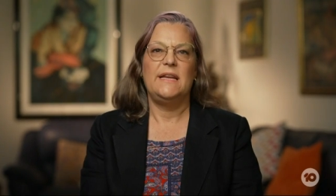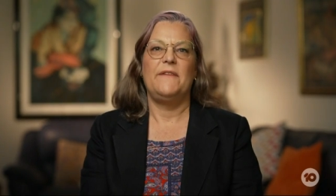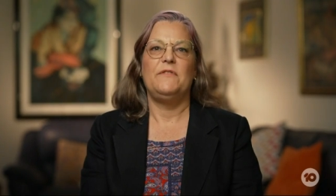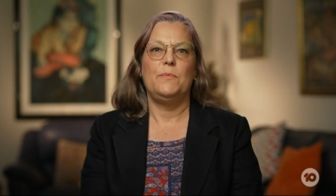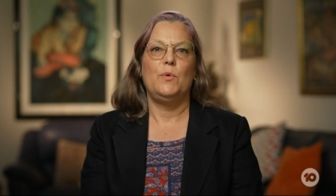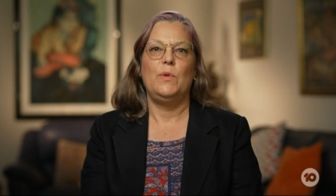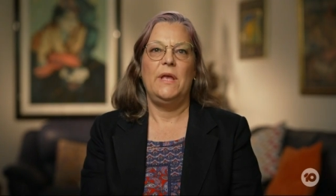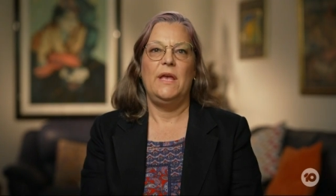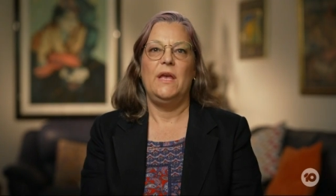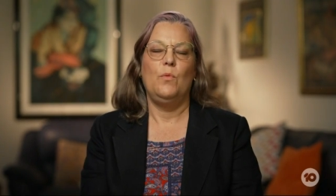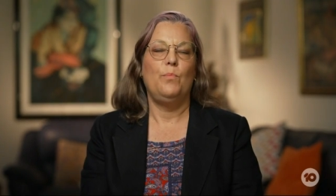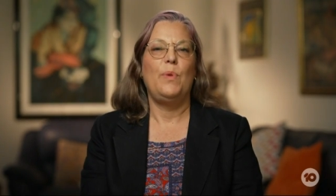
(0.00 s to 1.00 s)
inevitable
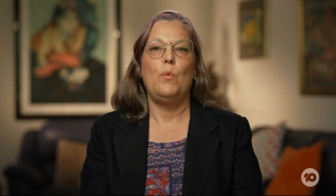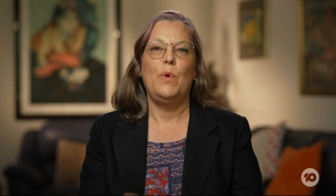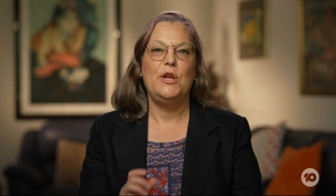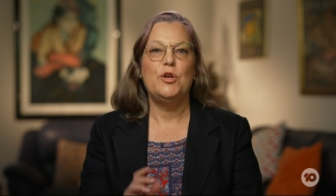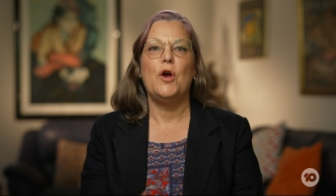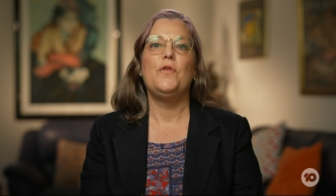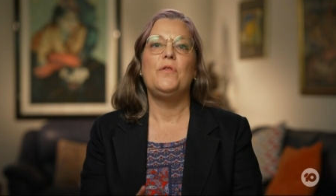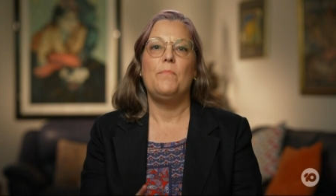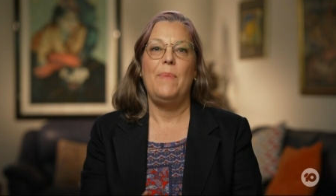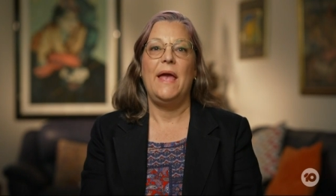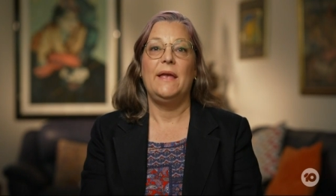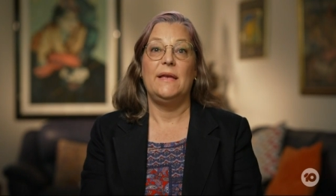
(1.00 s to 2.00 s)
here, but we know the
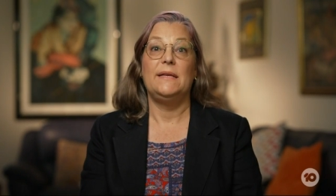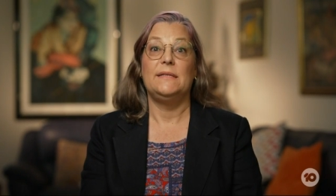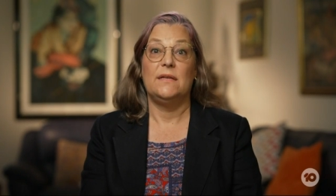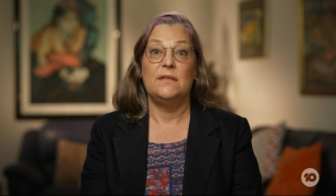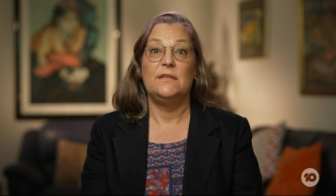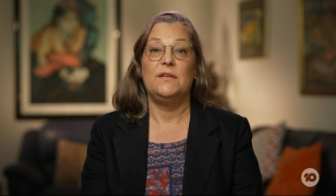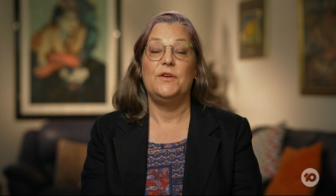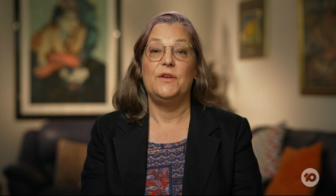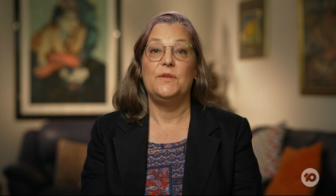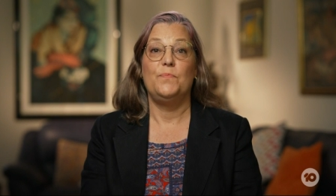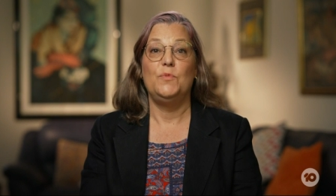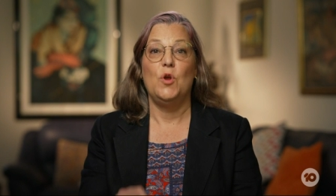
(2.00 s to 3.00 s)
bank is
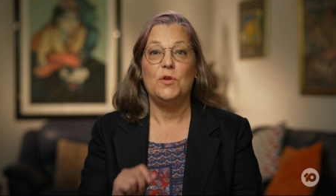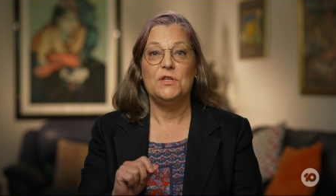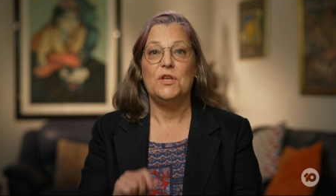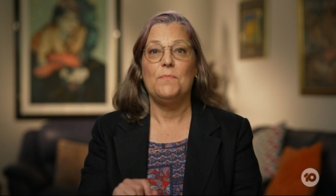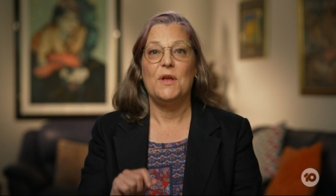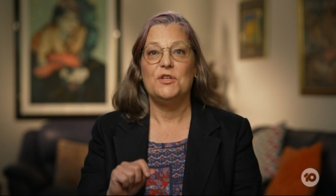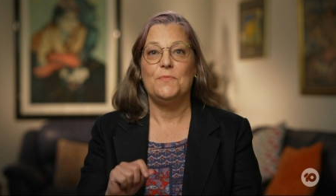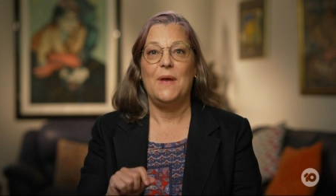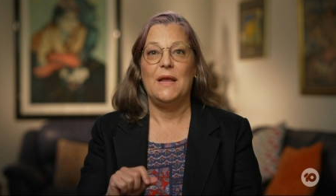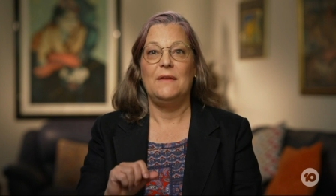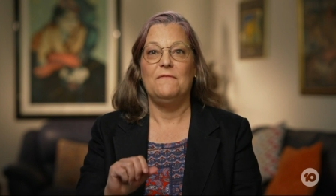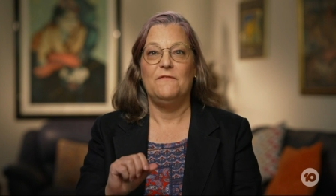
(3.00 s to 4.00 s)
concerned not so much
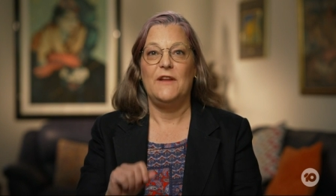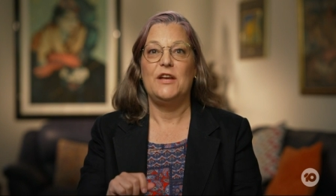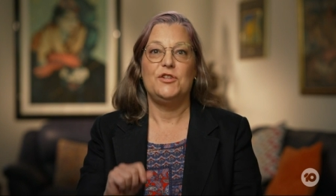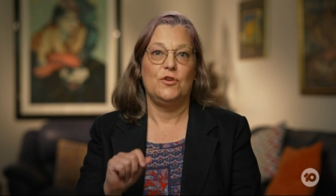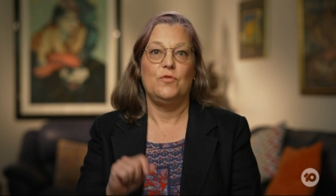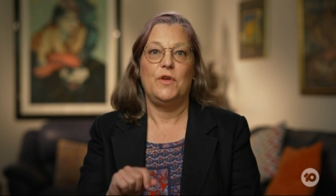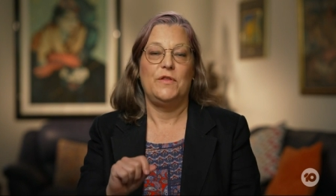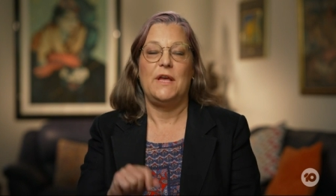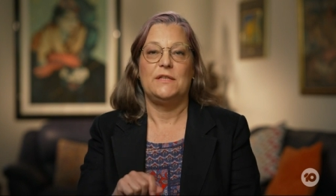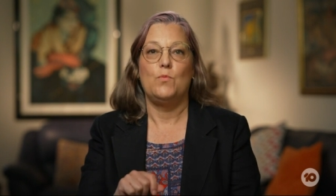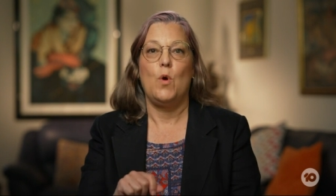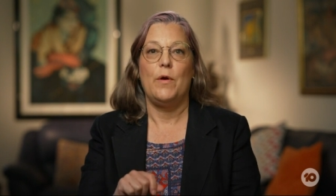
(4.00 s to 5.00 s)
about inflation, although
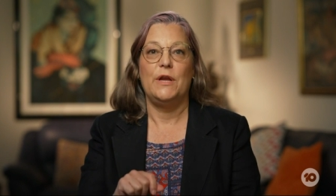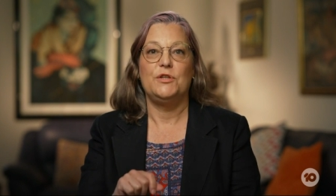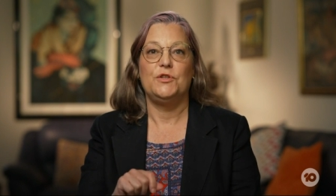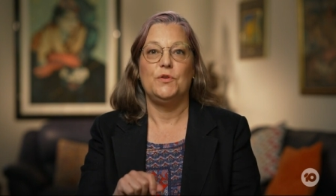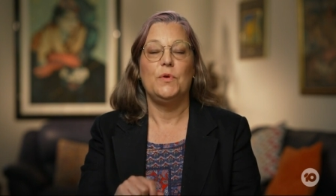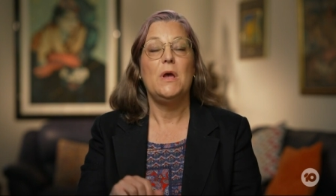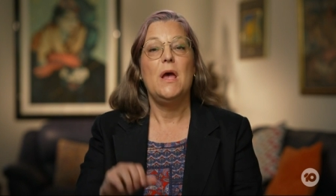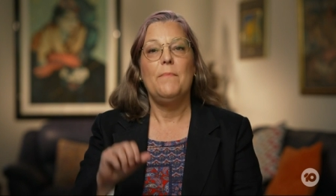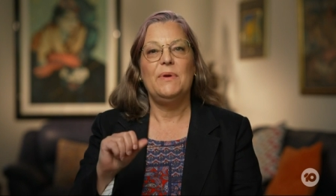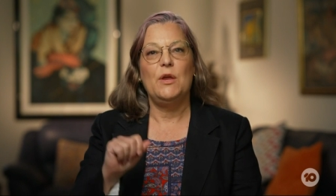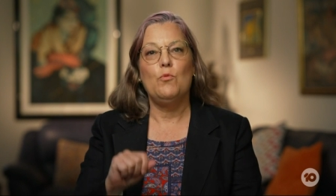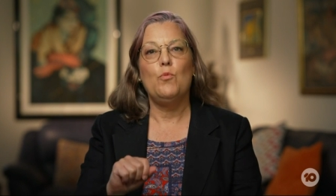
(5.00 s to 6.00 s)
that's a worry too,
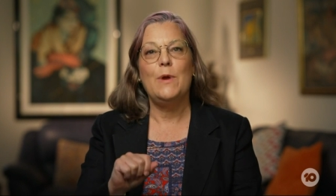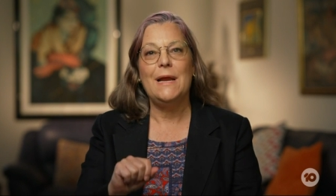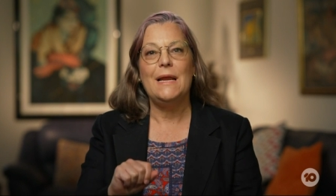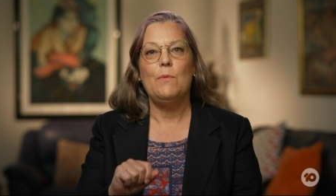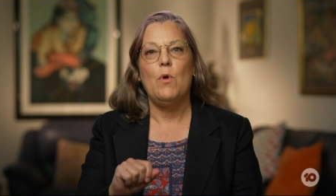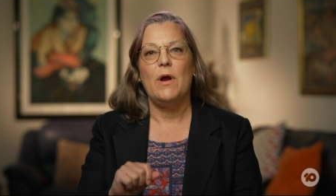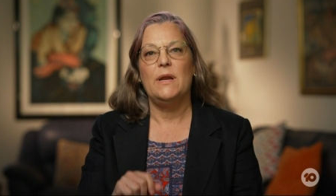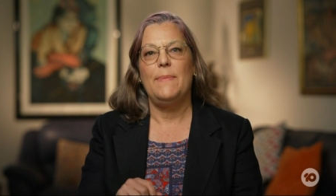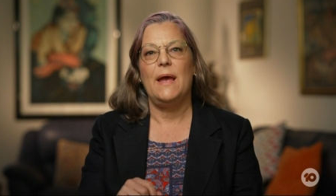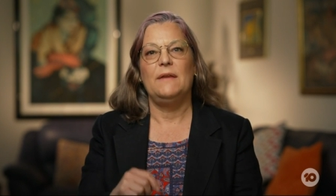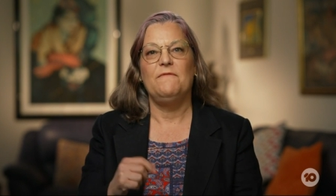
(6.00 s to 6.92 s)
but they're really worried about